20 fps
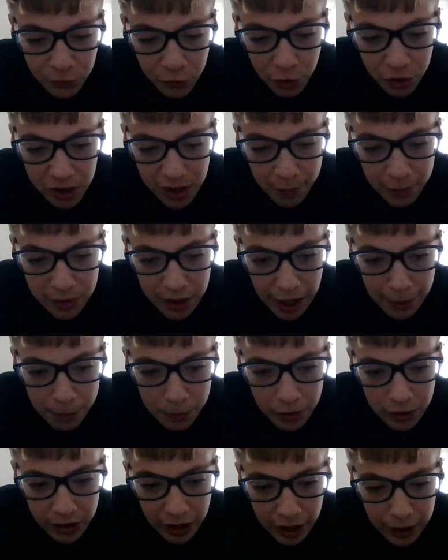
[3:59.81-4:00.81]
Or some type
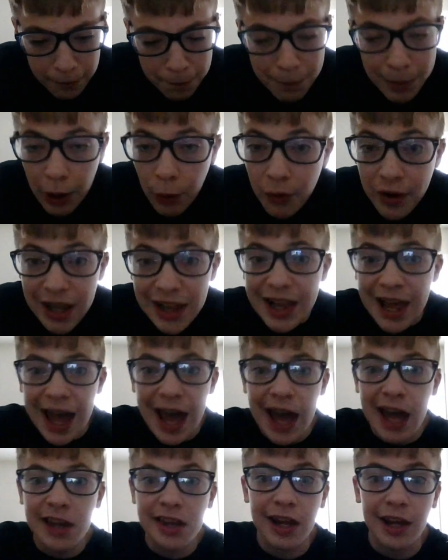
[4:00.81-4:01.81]
of, like, building that
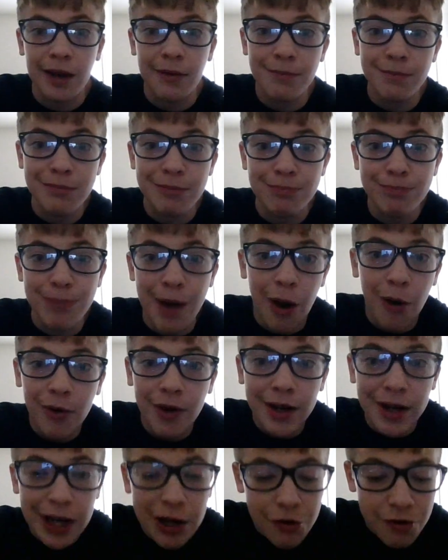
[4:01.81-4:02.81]
has, like, a balcony or